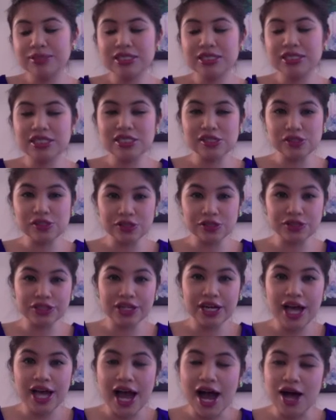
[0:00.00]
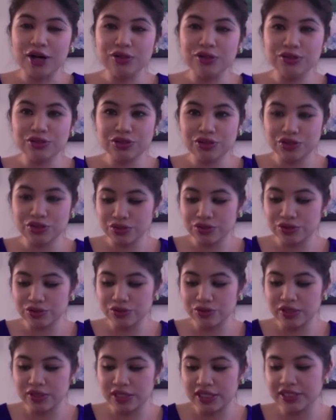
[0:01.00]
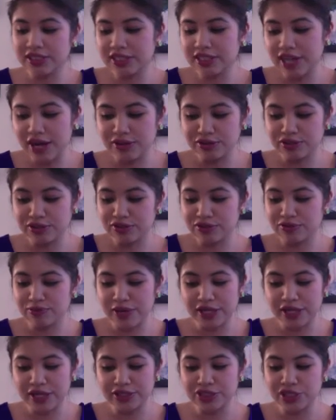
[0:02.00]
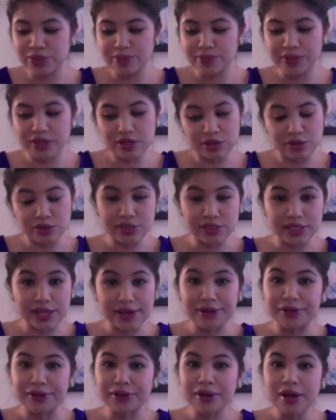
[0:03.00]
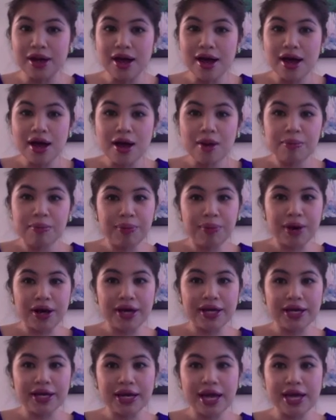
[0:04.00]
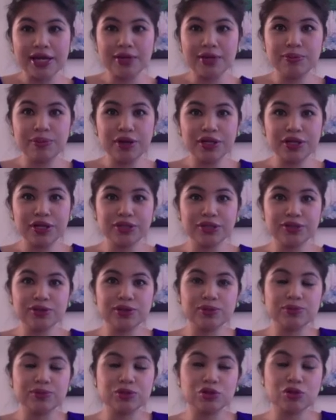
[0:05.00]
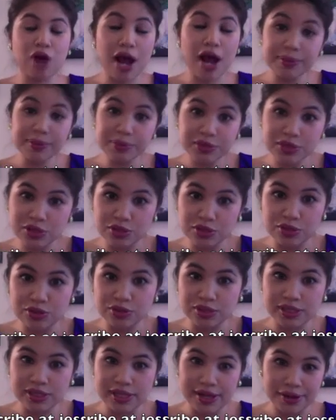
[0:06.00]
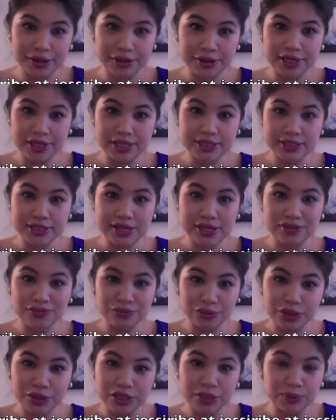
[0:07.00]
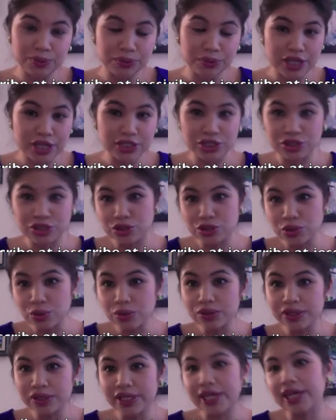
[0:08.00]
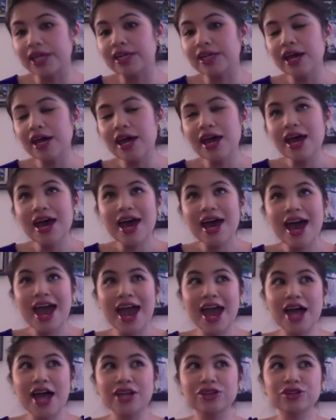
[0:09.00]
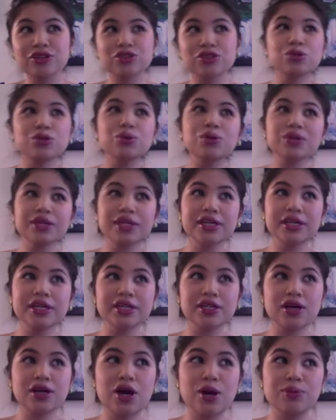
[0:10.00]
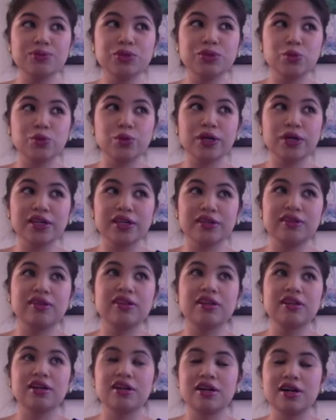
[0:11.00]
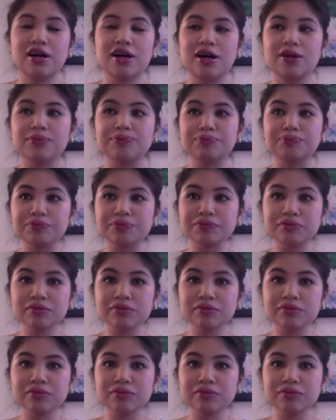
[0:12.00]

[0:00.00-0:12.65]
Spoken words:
still learning how to do the ins and outs of MailChimp in the newsletter. But anybody who subscribes to the newsletter gets a free depression toolkit. And the toolkit comes with 10